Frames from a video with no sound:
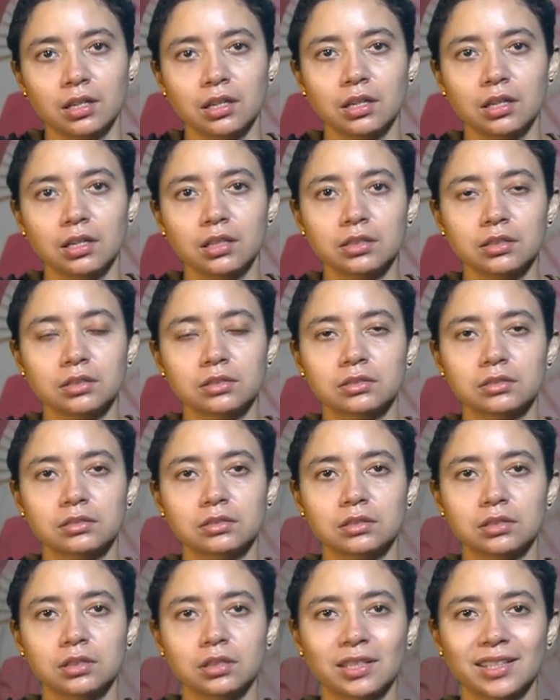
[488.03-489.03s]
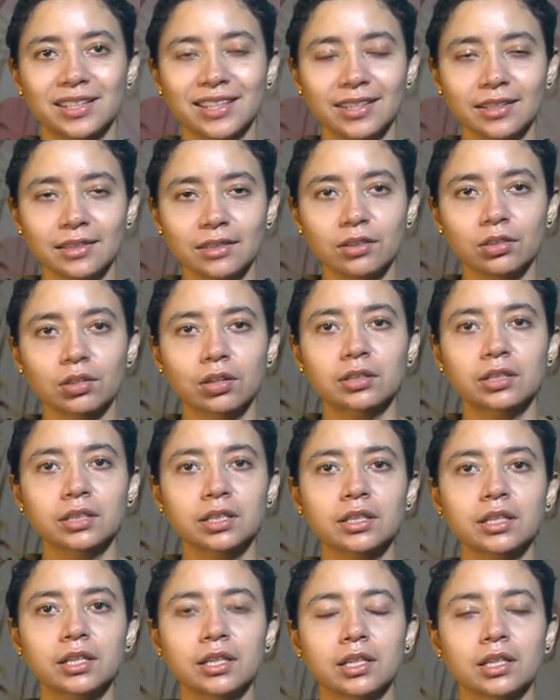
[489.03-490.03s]
And in
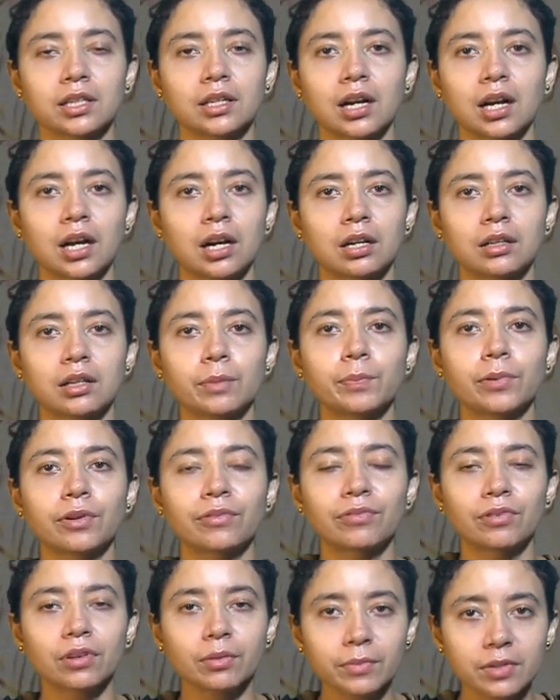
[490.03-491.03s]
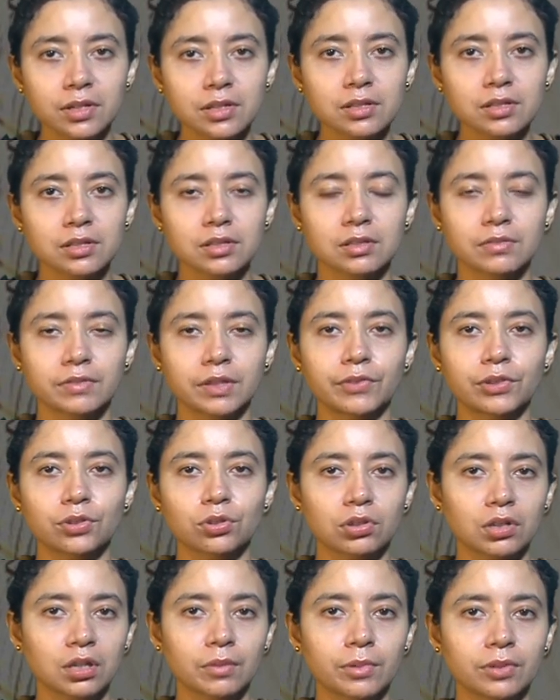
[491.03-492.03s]
Nautanki, the performance, when we
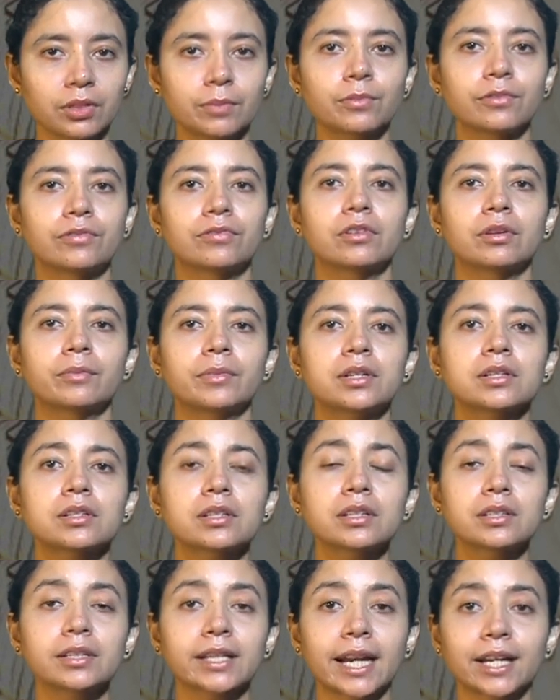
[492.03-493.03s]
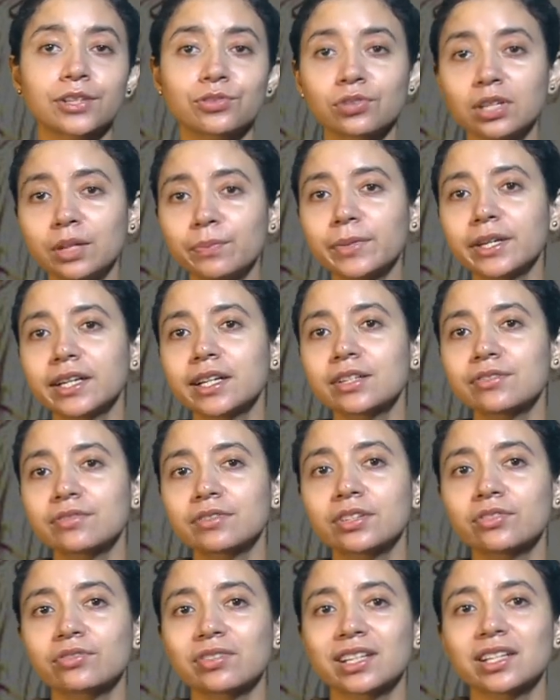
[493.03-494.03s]
talk about the performance, it actually begins
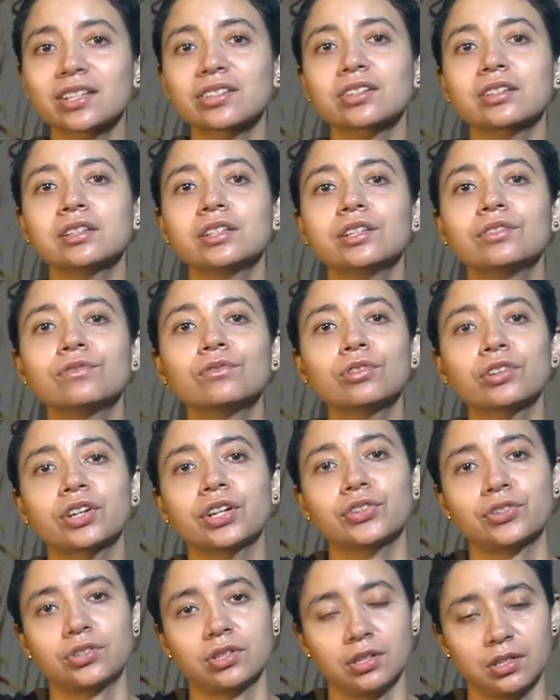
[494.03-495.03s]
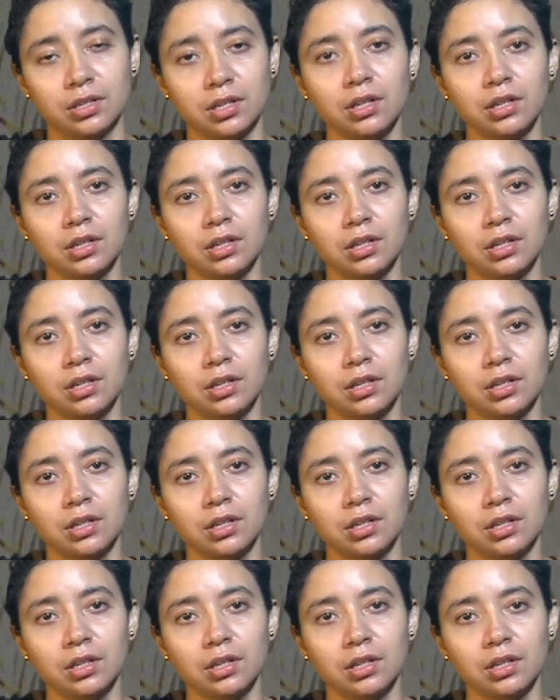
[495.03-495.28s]
with a traditional invocation,